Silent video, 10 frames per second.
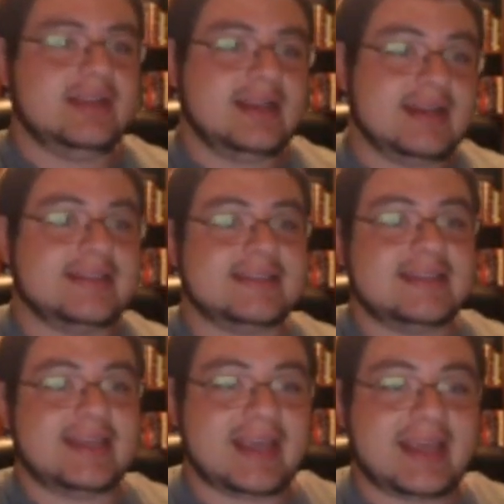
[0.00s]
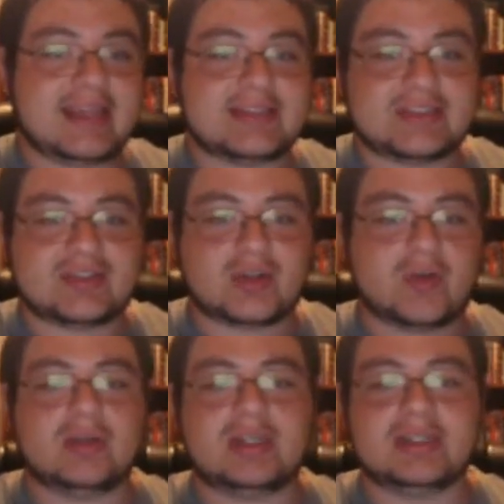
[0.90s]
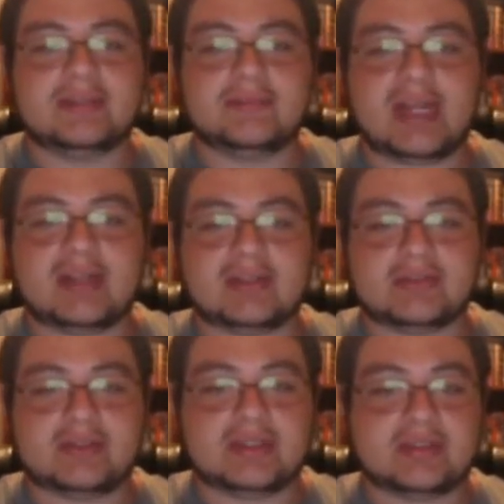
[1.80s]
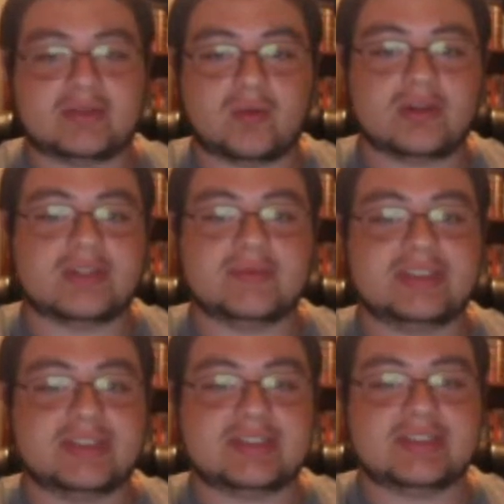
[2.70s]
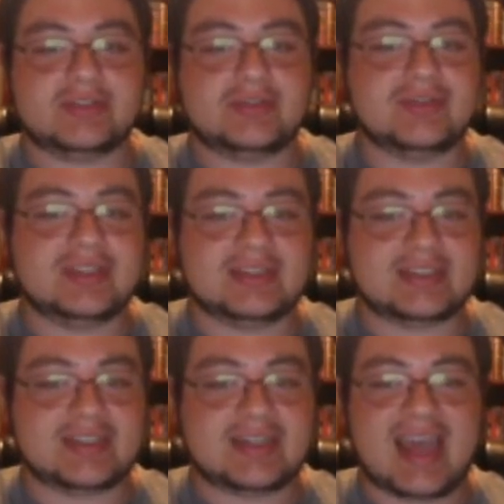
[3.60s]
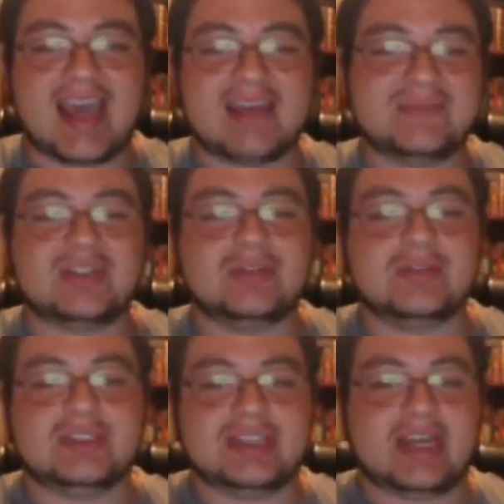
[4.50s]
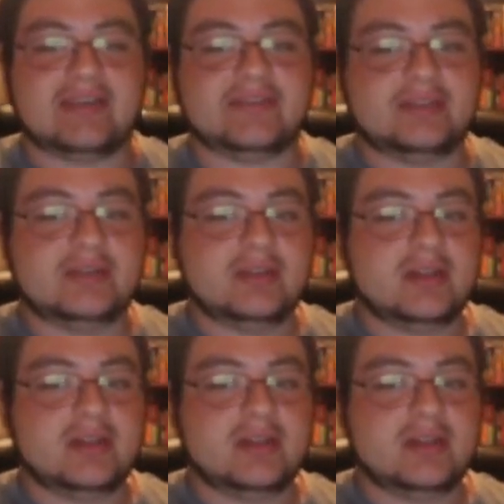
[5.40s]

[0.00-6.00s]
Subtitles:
it is just totally imbalanced towards magicians who just get absolutely shafted.